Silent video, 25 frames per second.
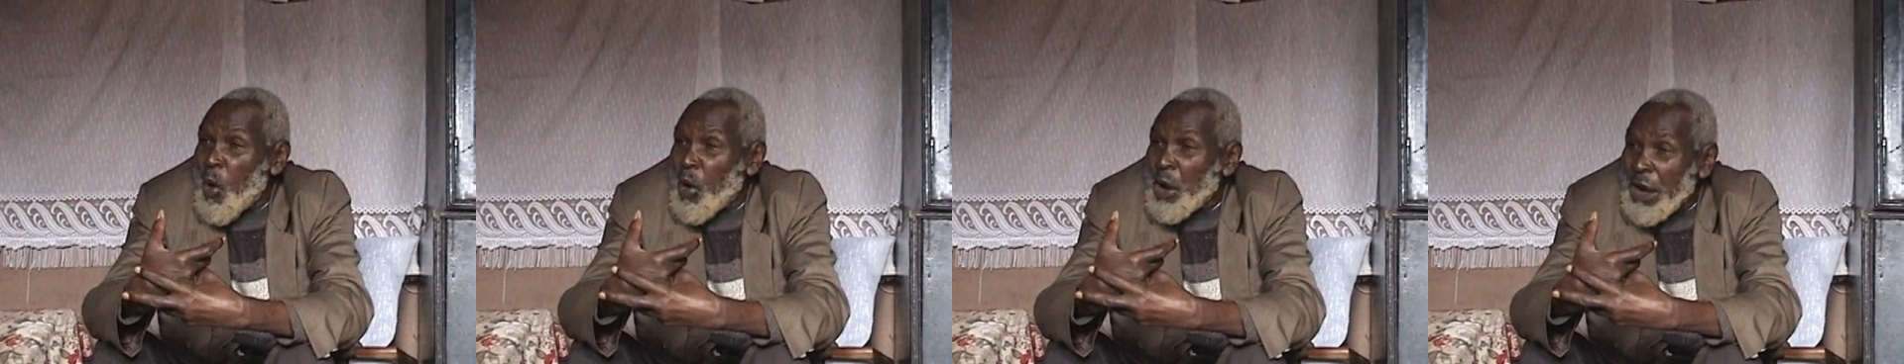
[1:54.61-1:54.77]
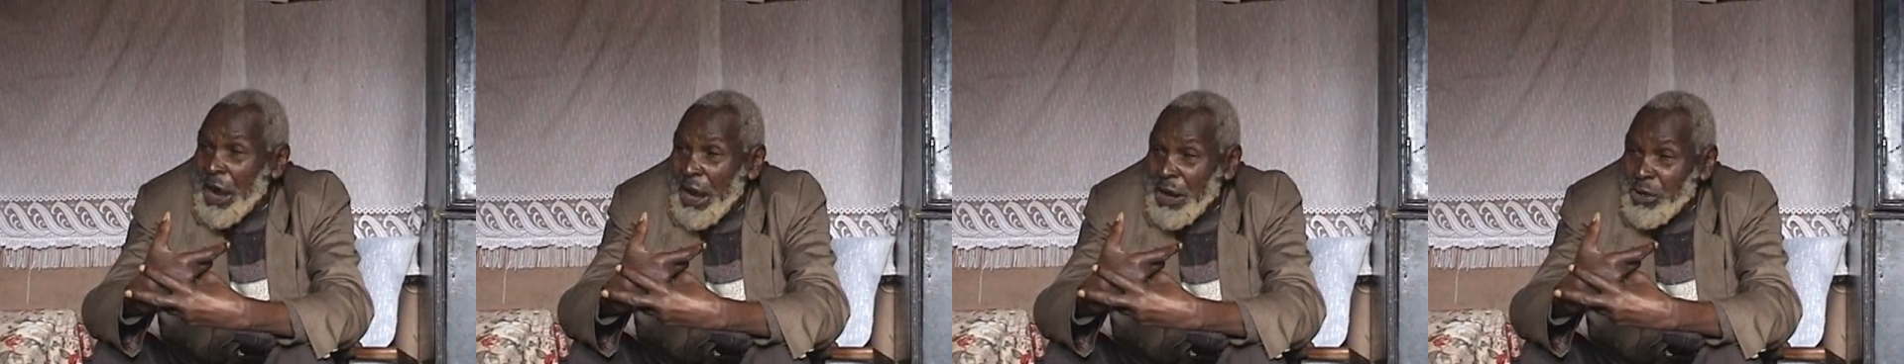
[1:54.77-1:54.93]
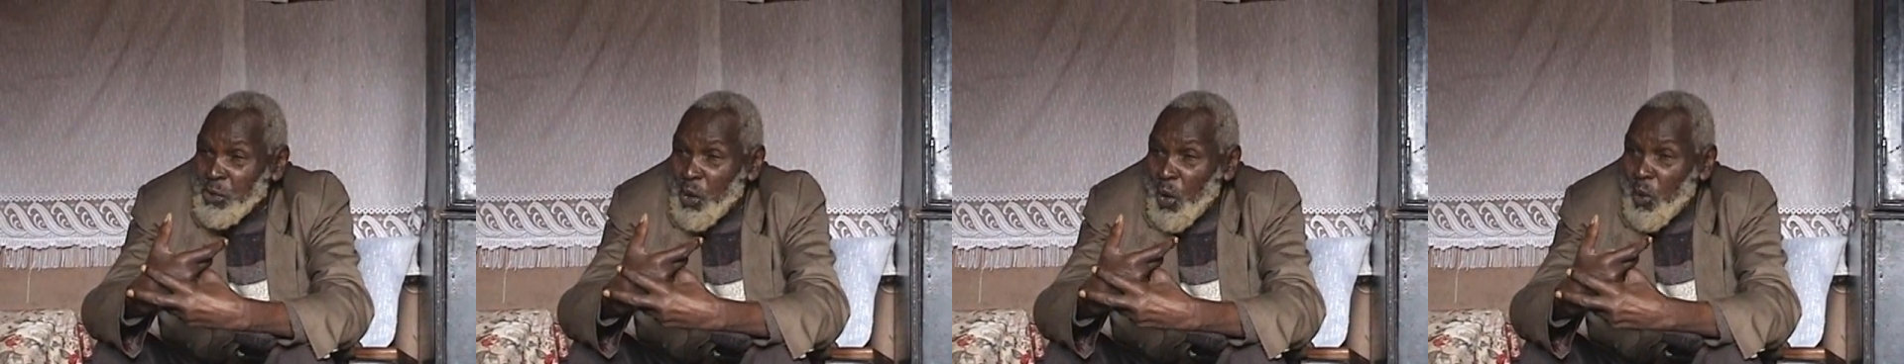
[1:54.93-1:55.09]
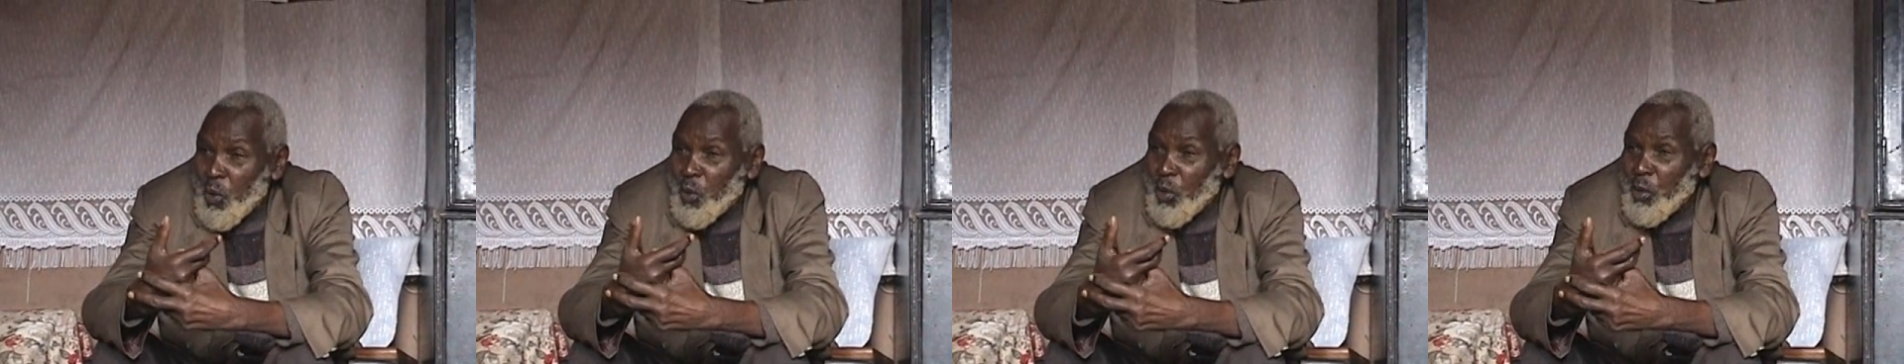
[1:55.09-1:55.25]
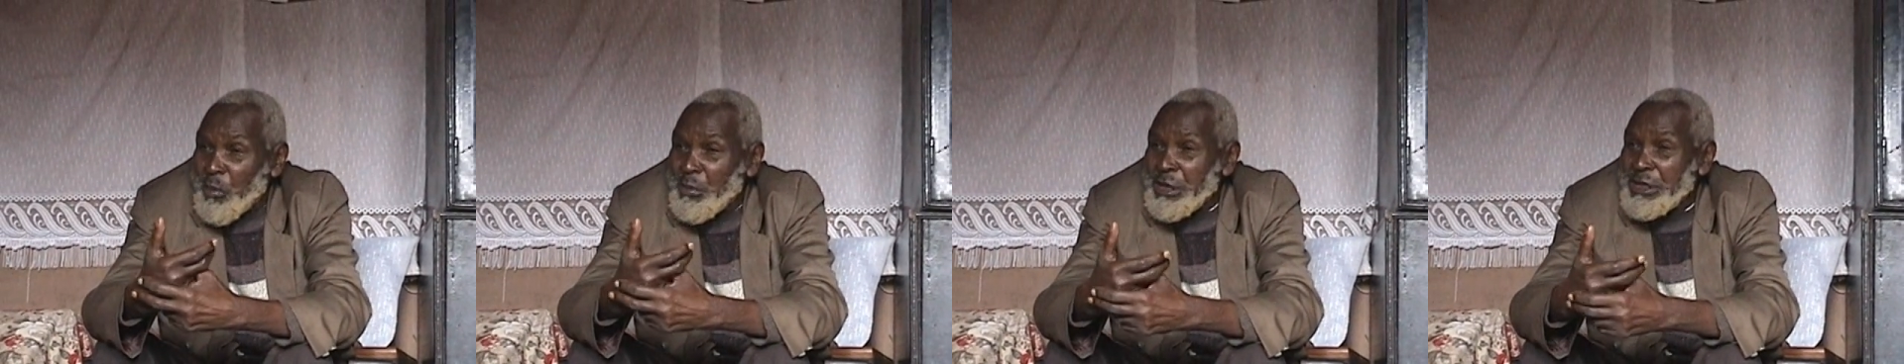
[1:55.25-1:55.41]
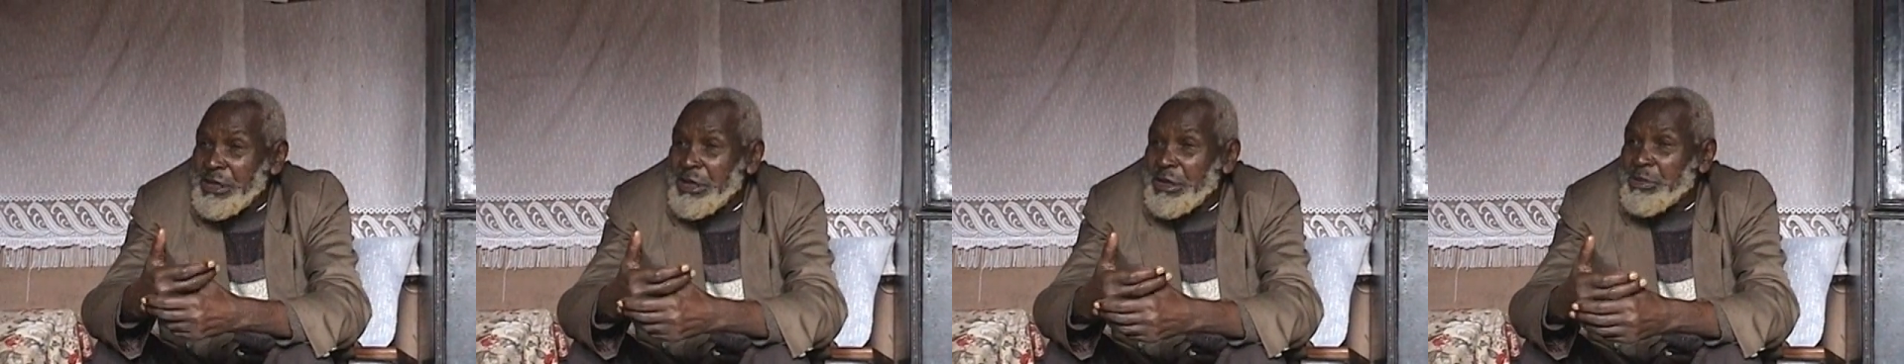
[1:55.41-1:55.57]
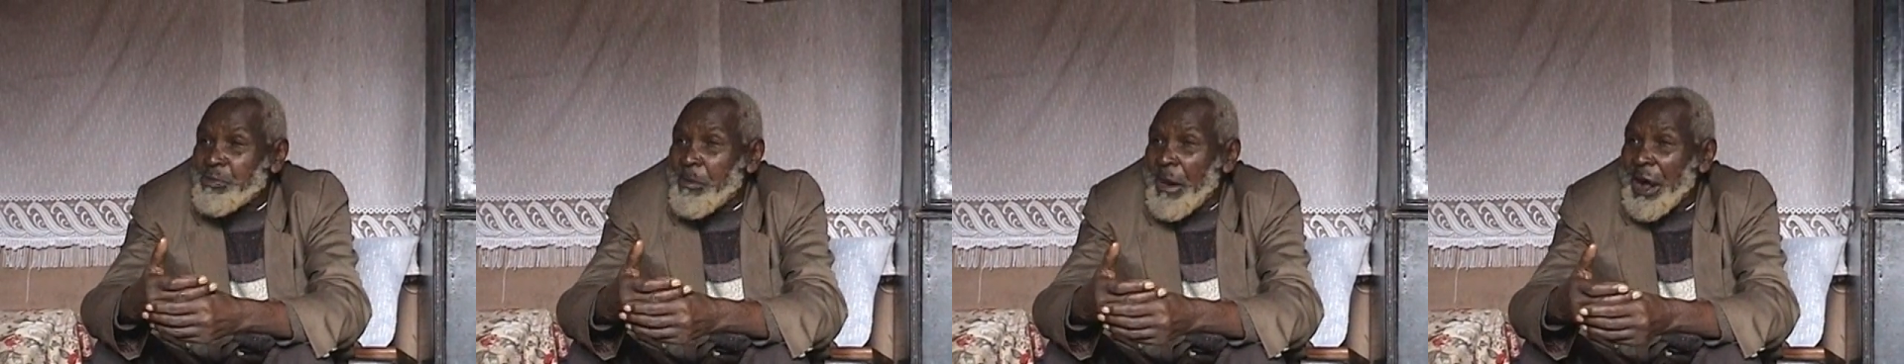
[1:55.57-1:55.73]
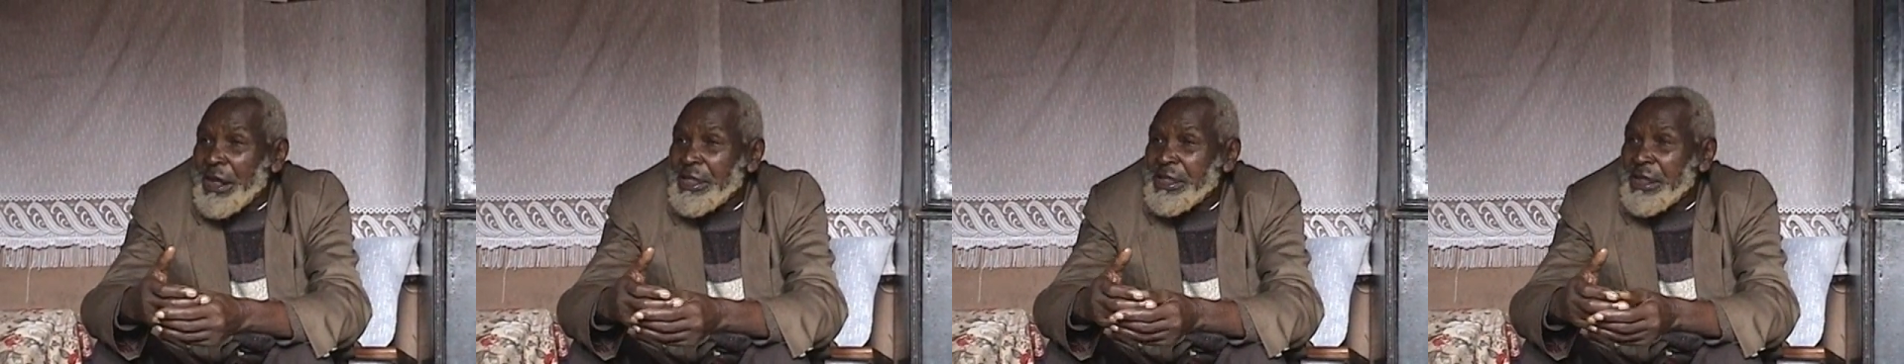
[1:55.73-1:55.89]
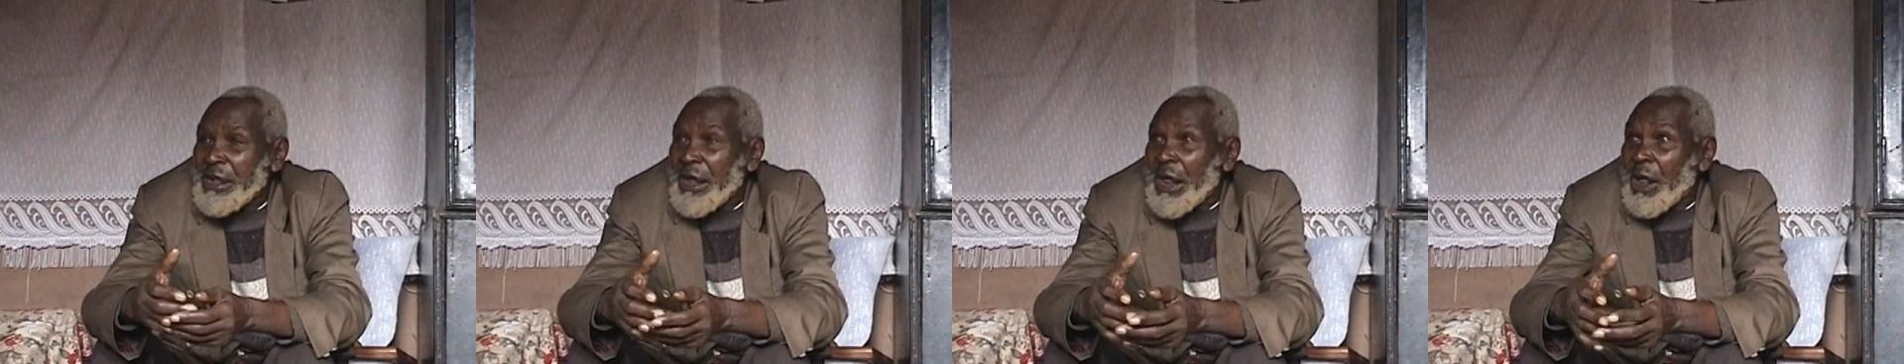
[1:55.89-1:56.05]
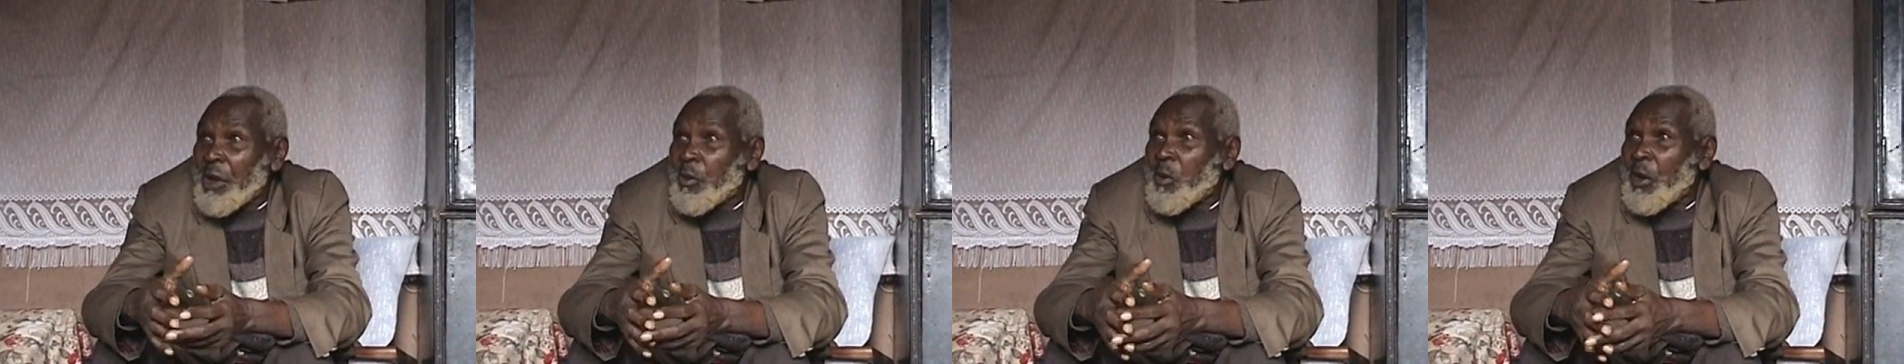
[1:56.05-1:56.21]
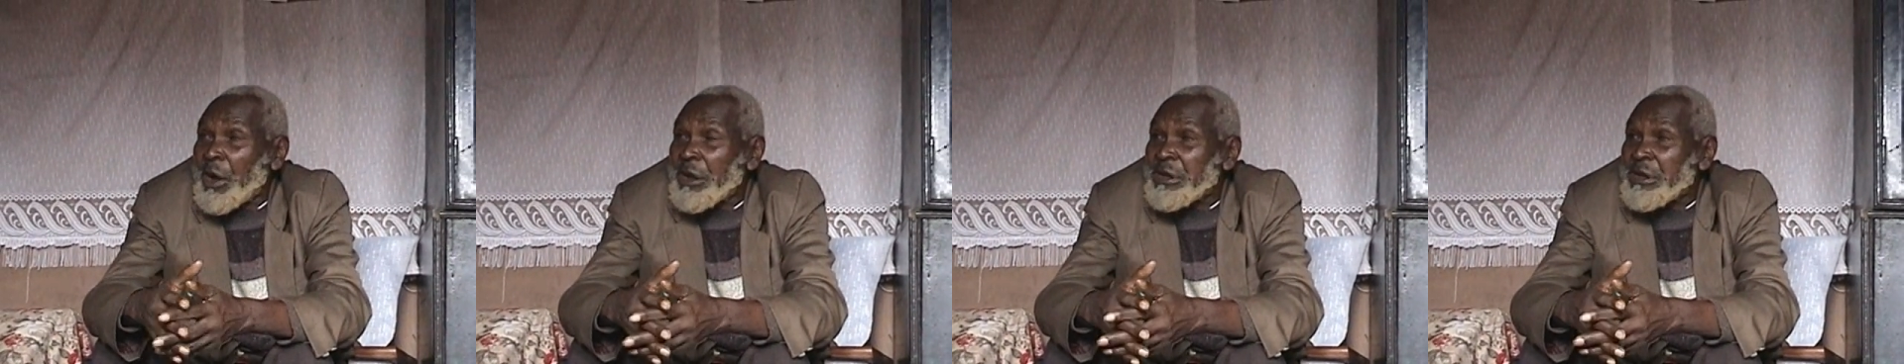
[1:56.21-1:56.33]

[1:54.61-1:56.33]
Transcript: as it seemed very powerful.